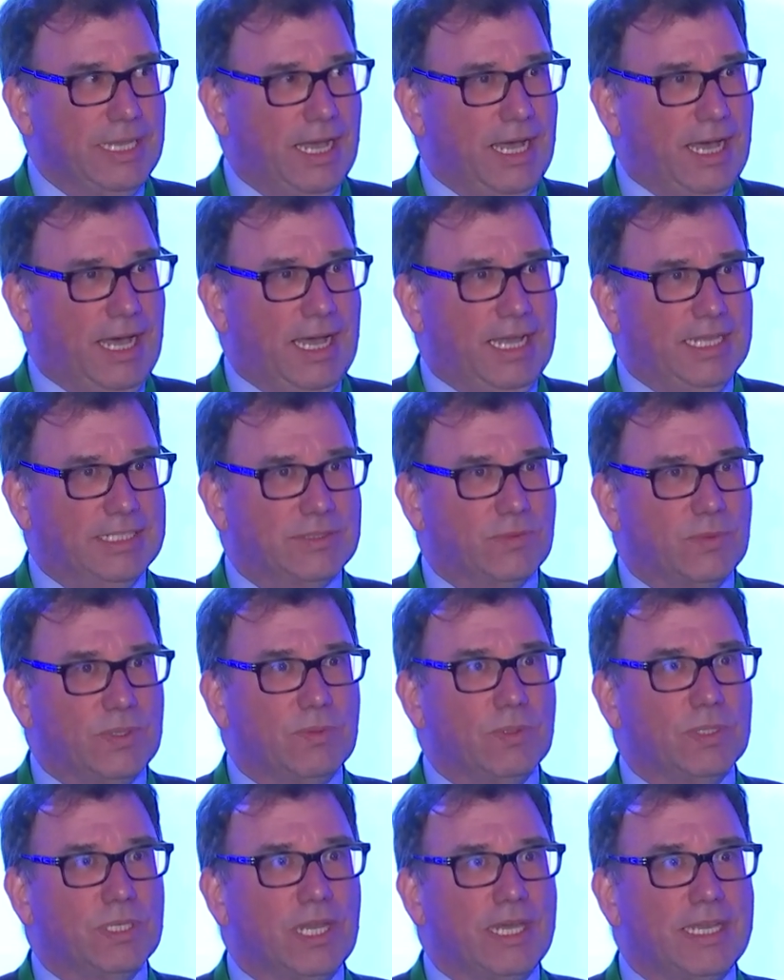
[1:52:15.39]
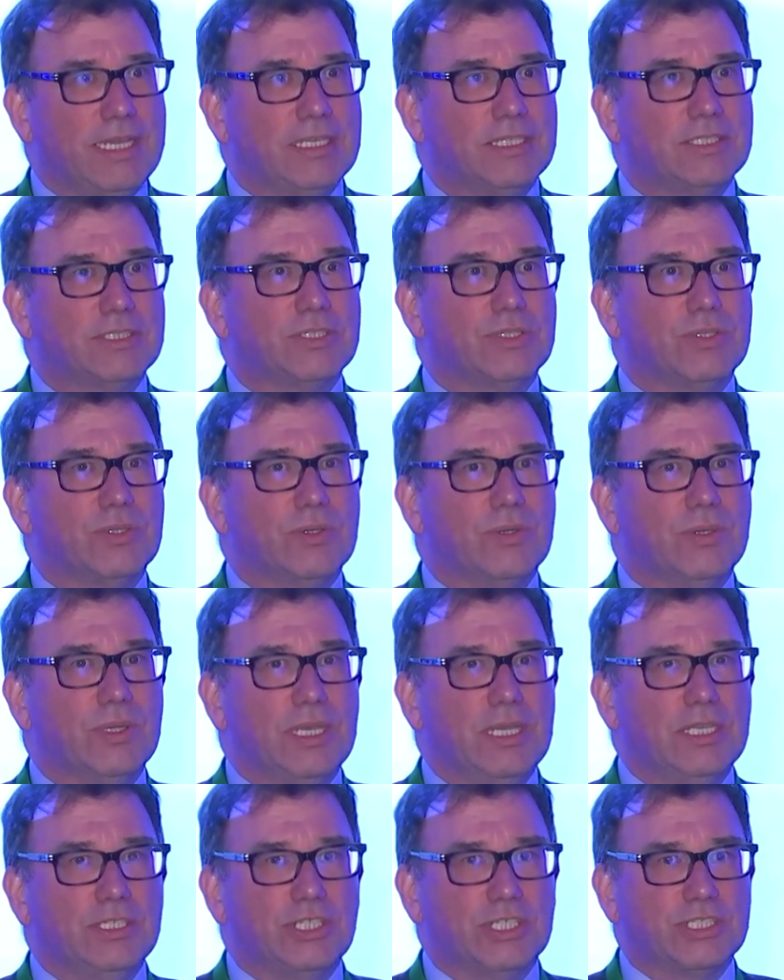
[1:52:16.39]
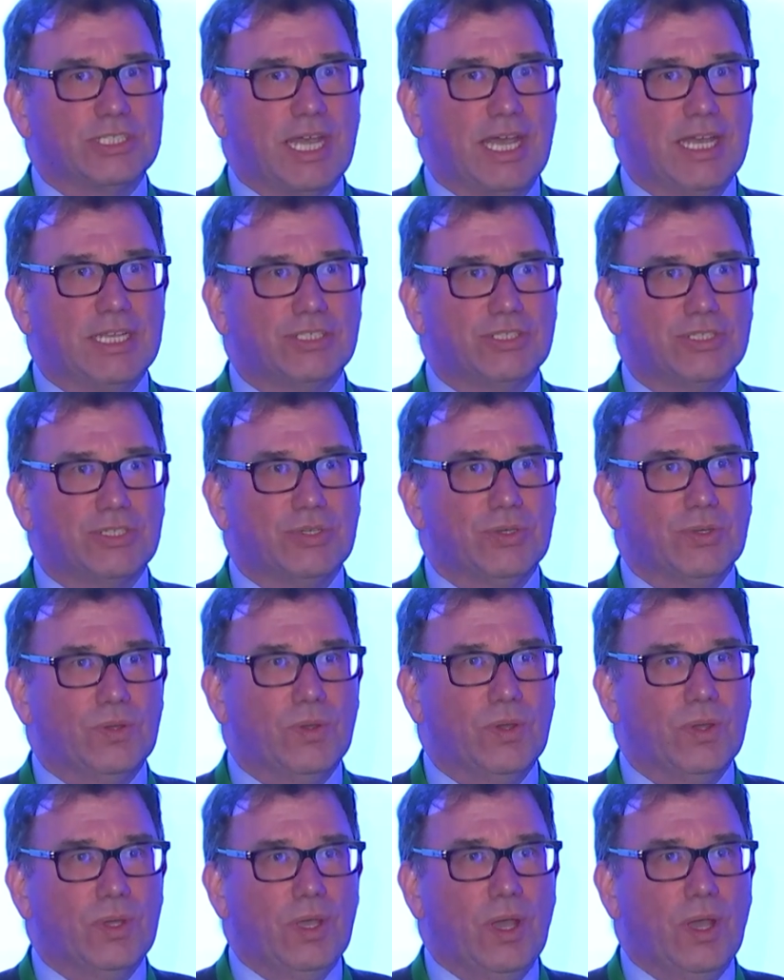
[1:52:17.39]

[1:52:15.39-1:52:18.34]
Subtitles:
And we would like to just ask you